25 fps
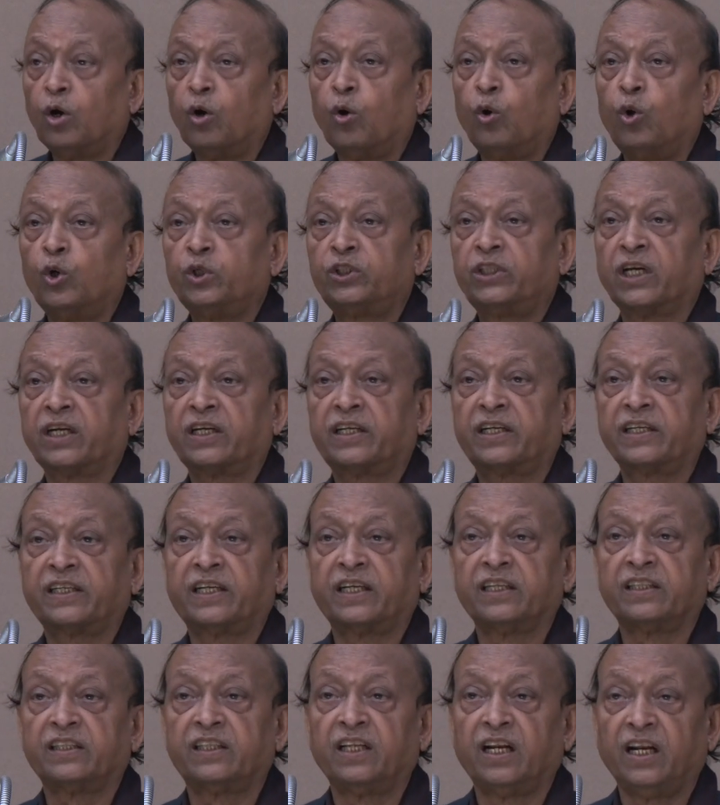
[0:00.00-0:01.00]
which are
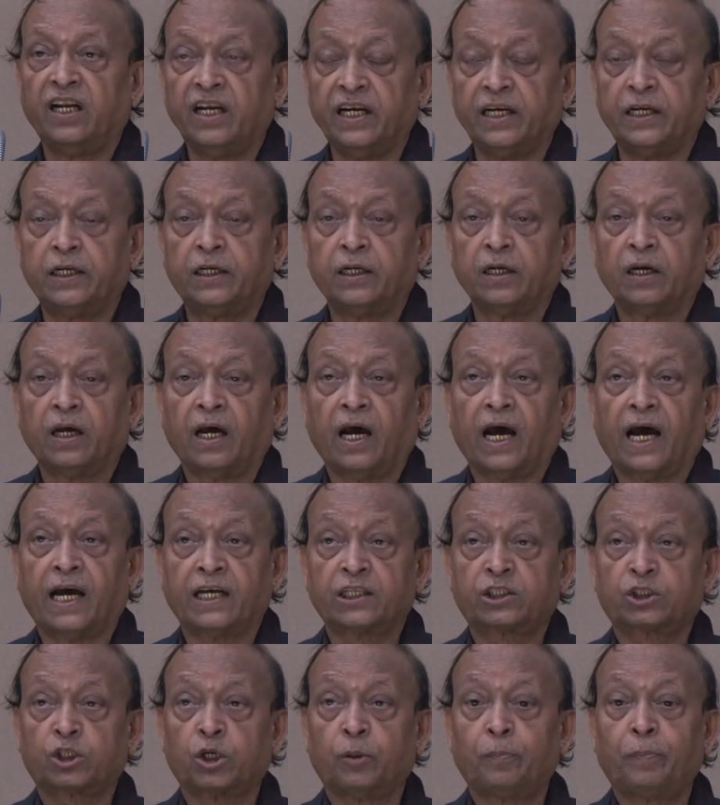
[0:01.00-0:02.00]
taking the lead
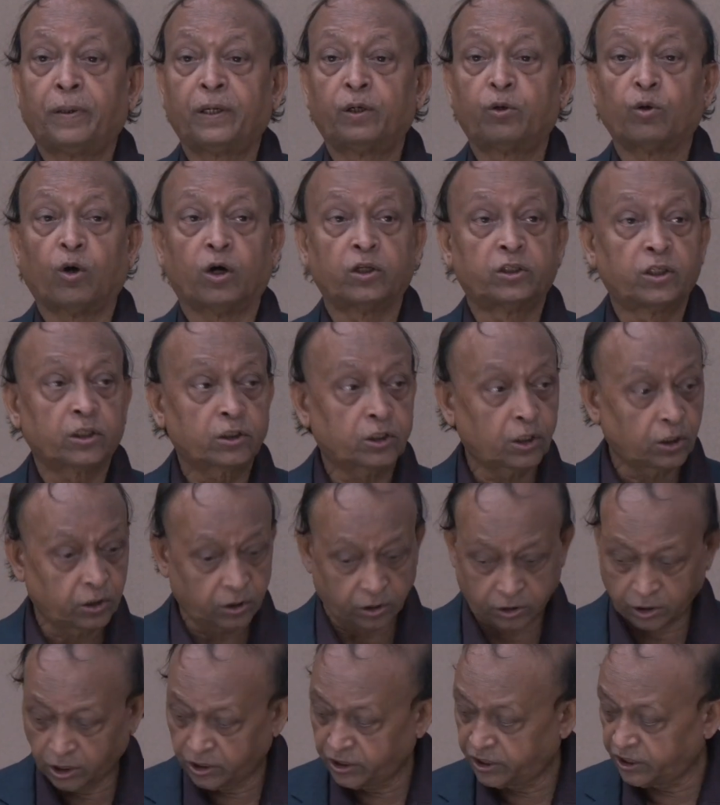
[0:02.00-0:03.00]
as compared to other
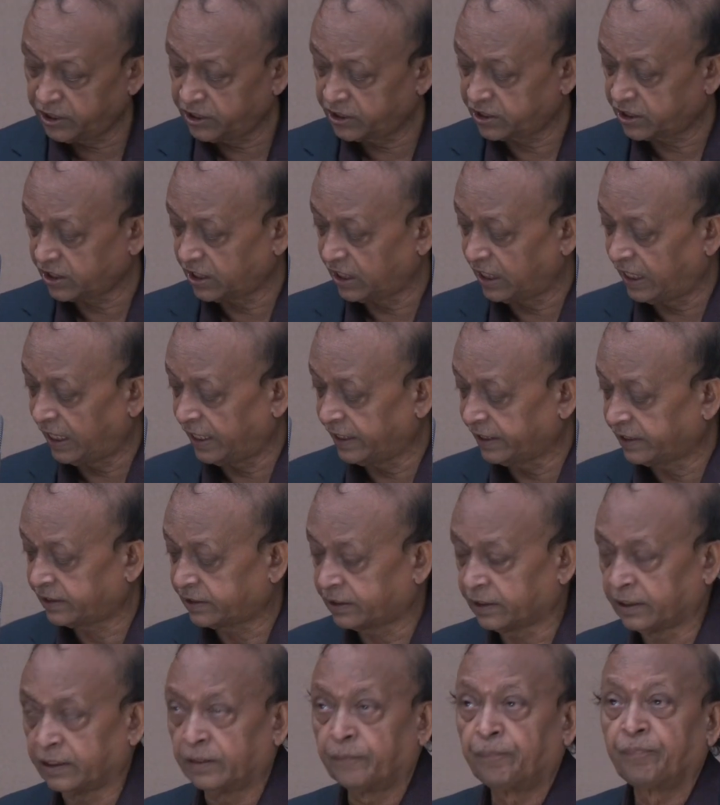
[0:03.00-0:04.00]
countries like
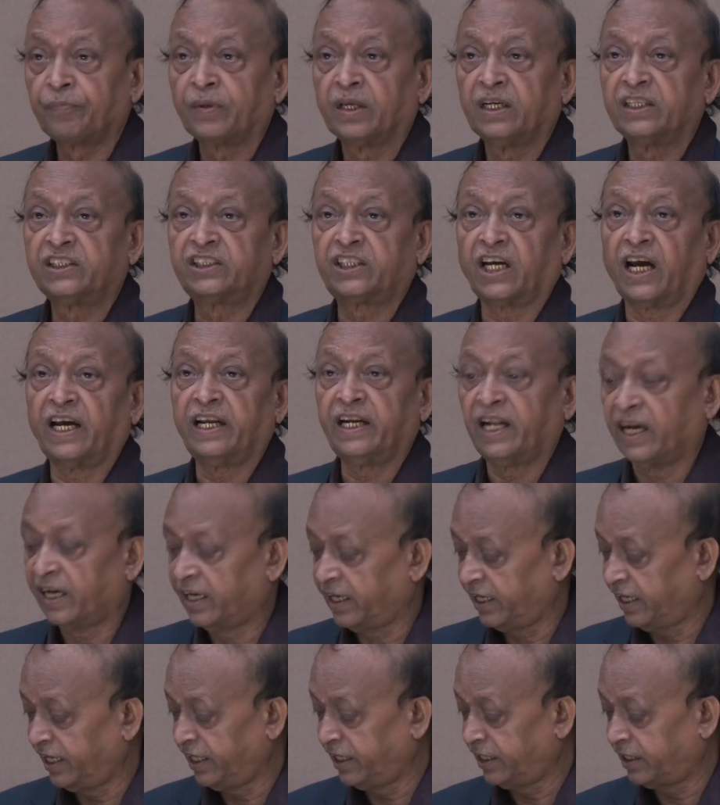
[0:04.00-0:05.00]

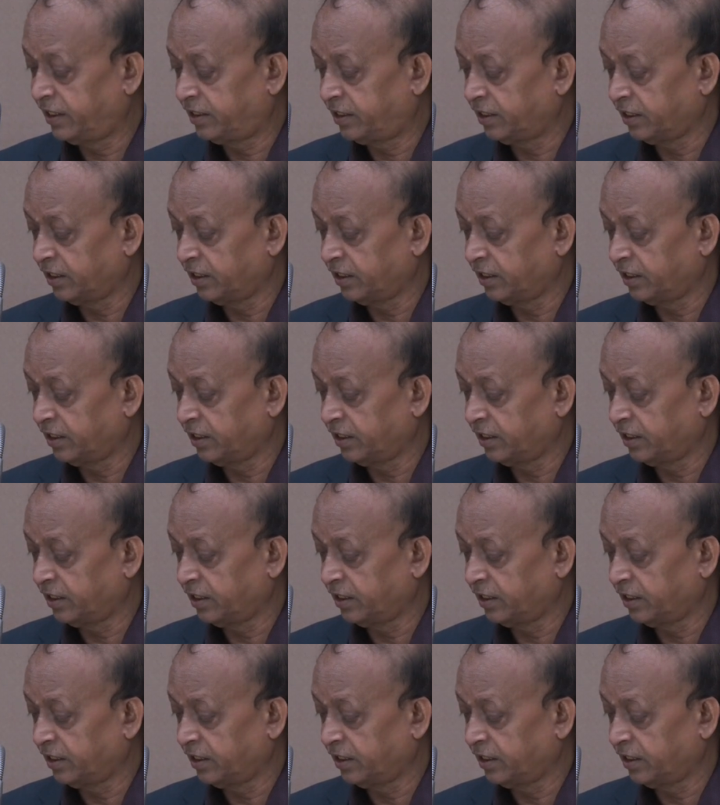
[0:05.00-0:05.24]
China and